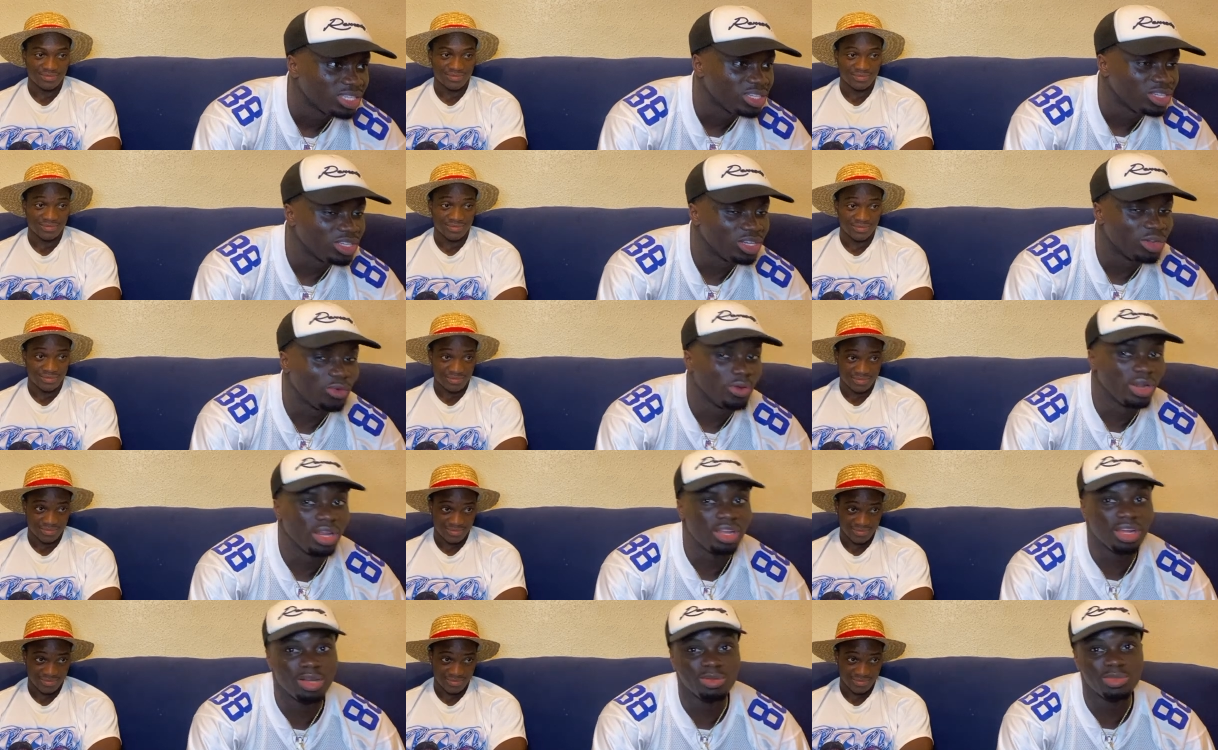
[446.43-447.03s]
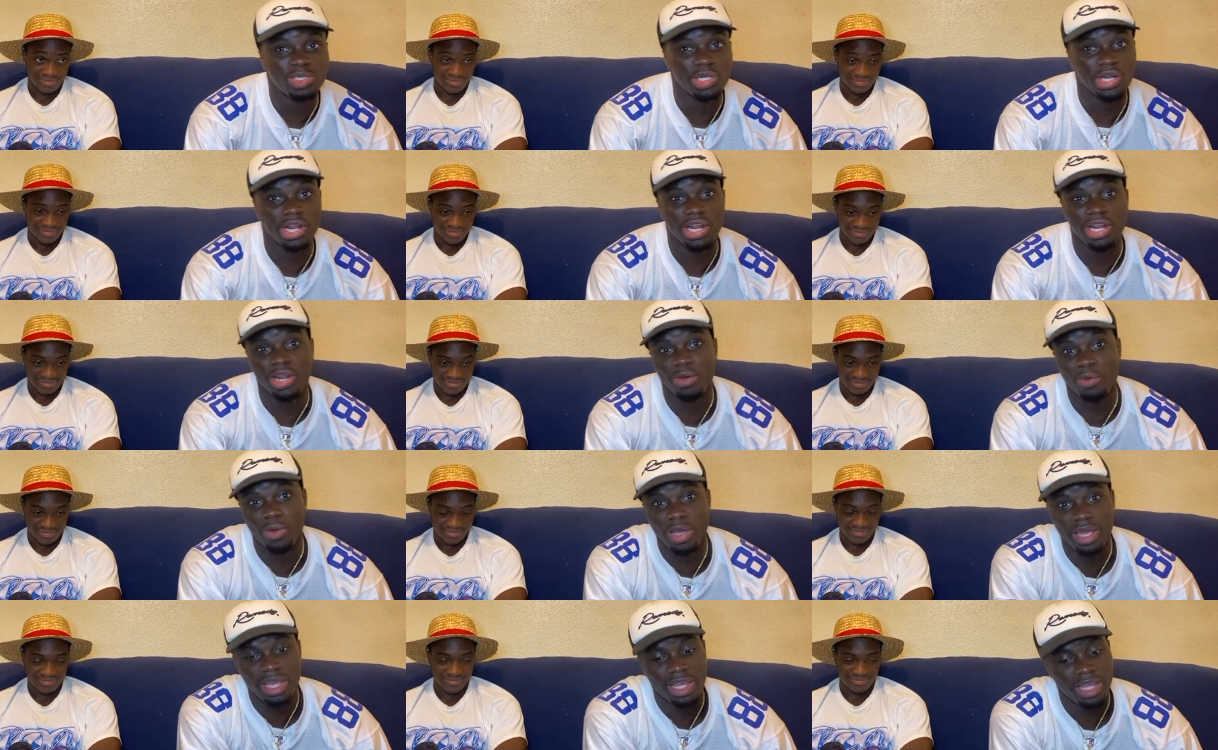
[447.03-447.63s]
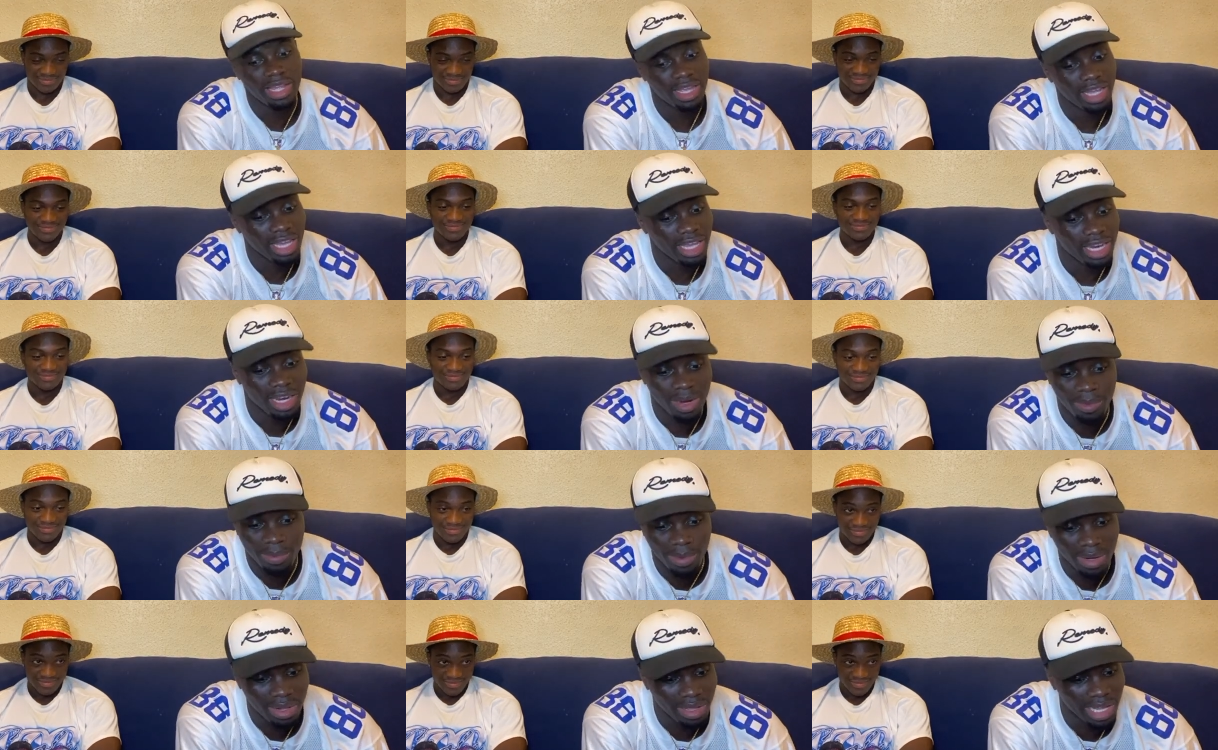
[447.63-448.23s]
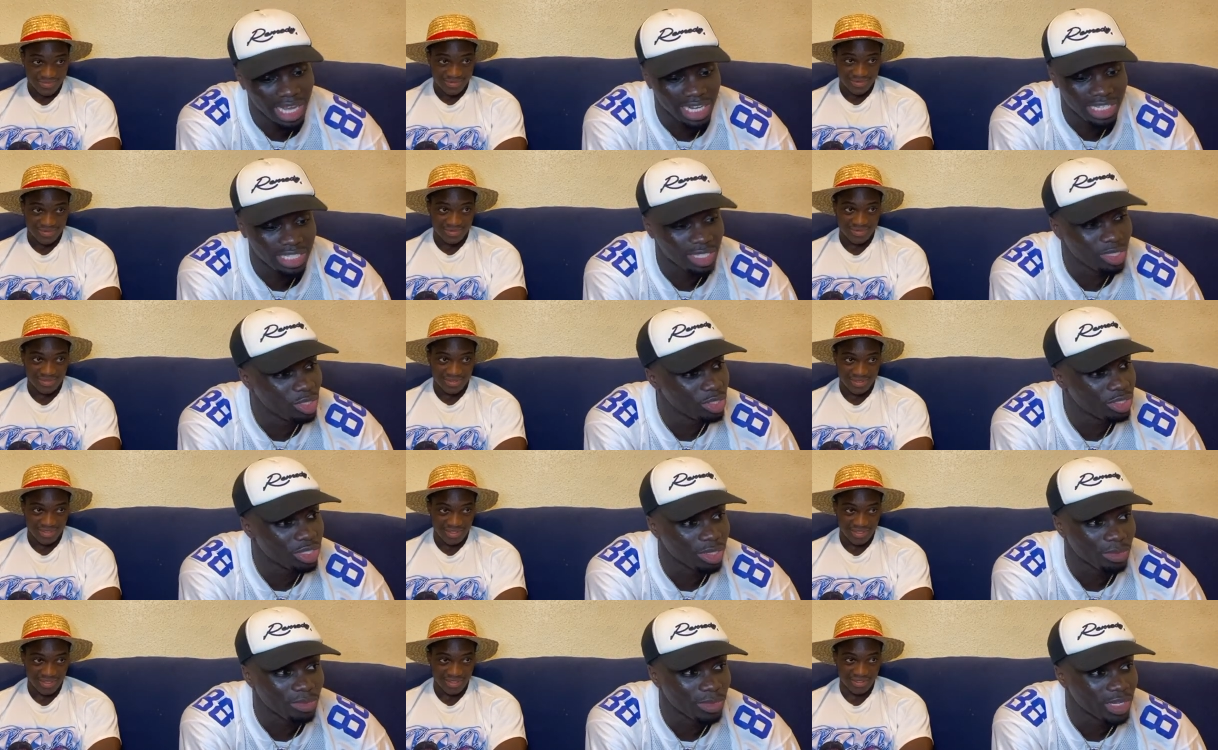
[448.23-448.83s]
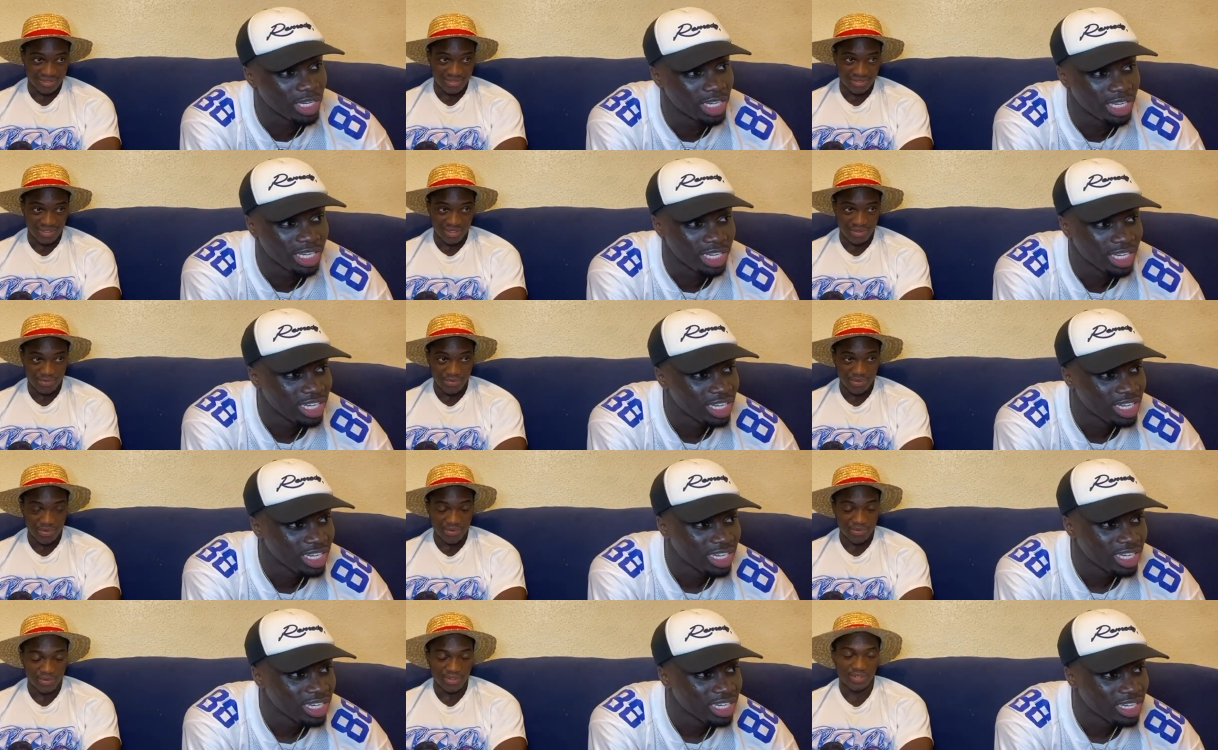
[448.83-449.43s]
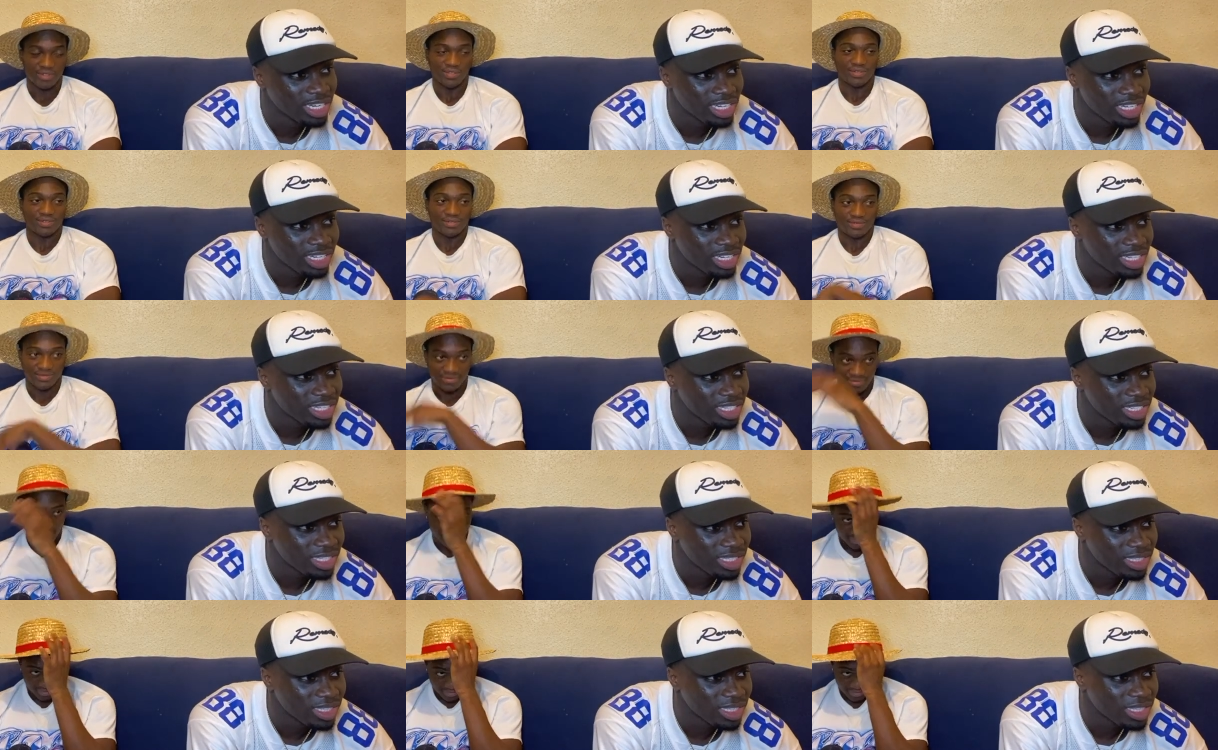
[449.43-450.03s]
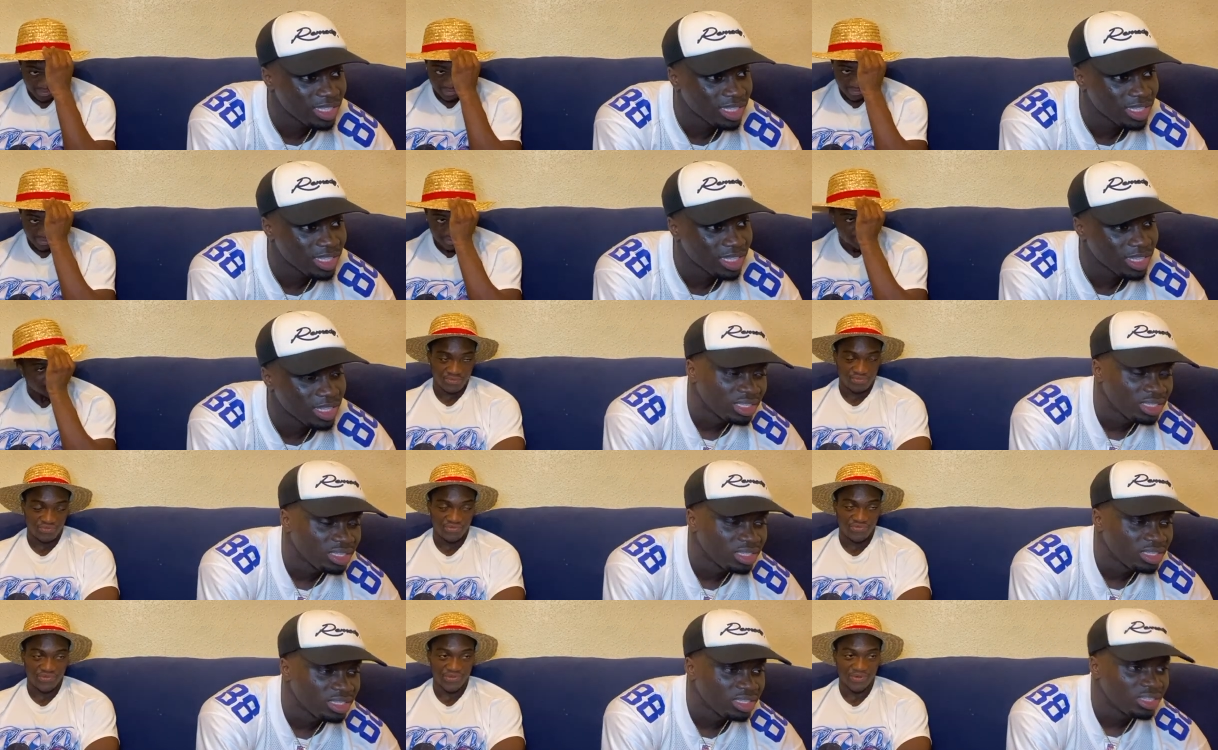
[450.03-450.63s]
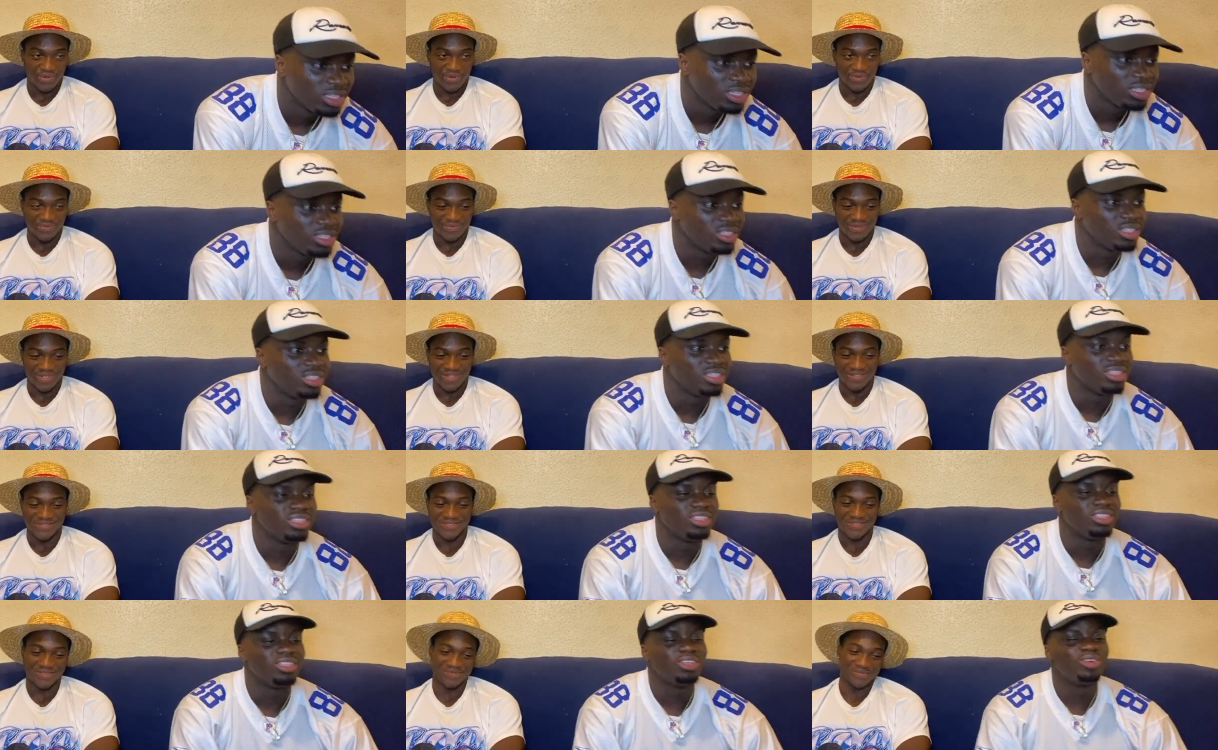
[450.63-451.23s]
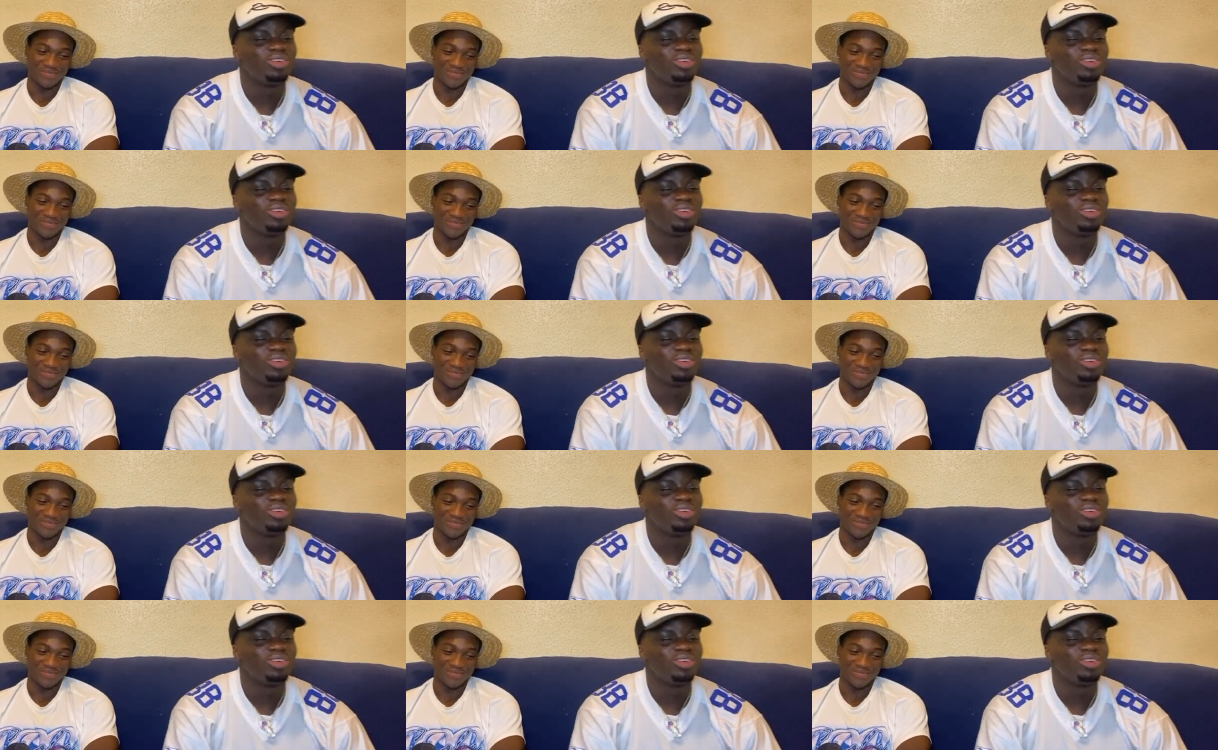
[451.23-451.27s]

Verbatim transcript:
Speaker 1: You know, when it comes to running away, ain't nobody catching Usopp, man. Number one. No one believes